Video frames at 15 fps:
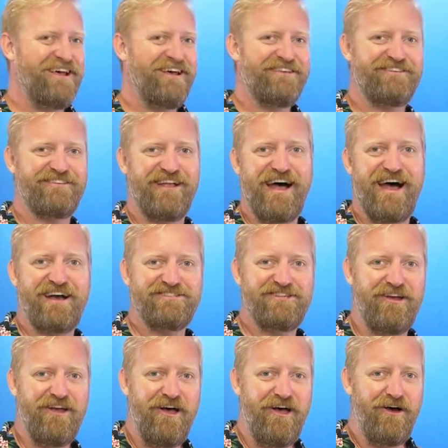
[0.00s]
slash
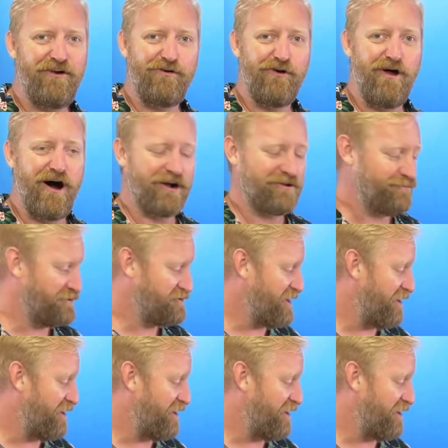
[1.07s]
rock switch.